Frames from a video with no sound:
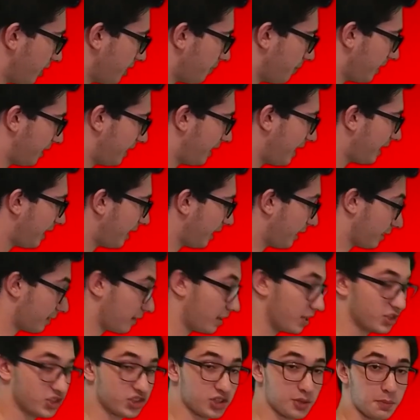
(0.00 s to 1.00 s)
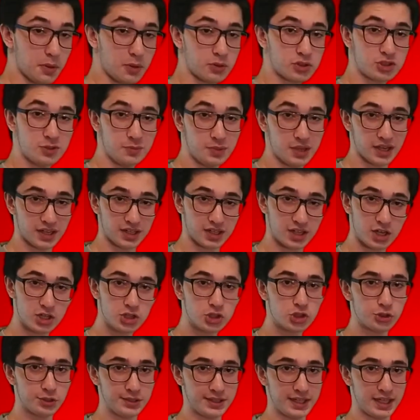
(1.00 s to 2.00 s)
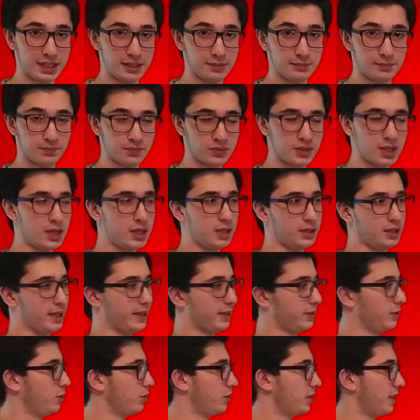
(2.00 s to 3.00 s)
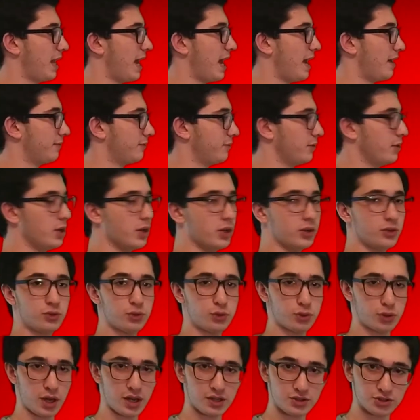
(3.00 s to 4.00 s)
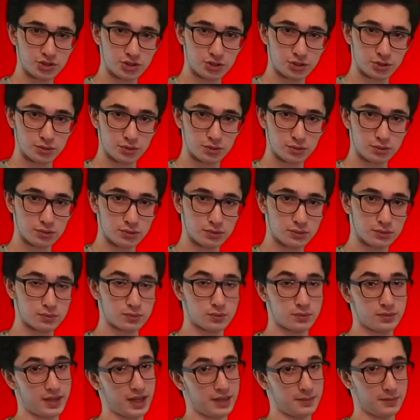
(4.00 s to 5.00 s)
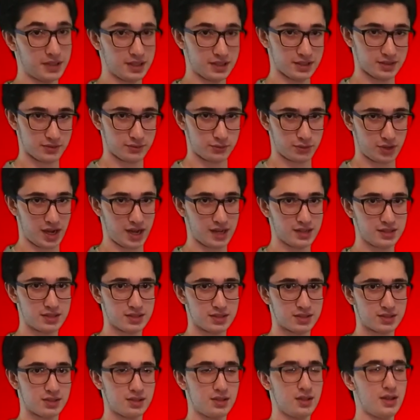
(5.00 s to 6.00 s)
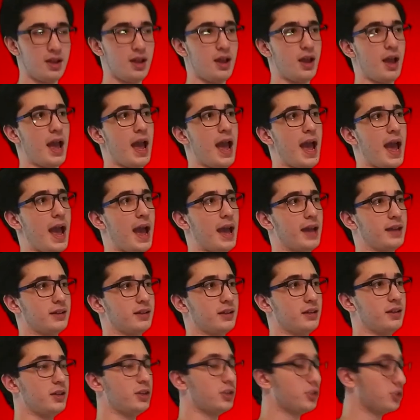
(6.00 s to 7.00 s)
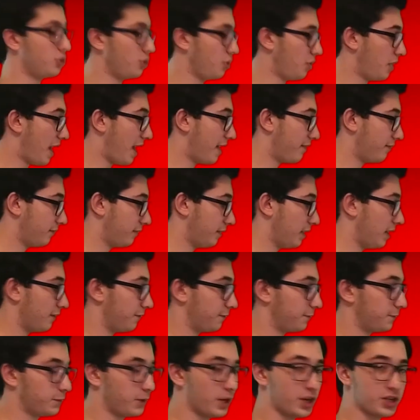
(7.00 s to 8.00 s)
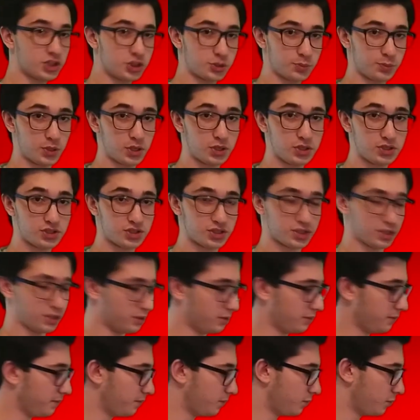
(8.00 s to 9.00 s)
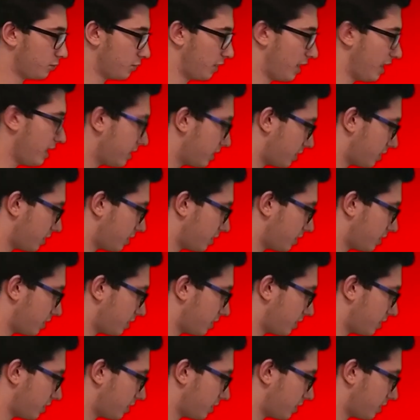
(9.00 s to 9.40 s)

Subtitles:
the beginning is supposed to be a country name. Like you can have Furansu, that means France, and to have a French person, right?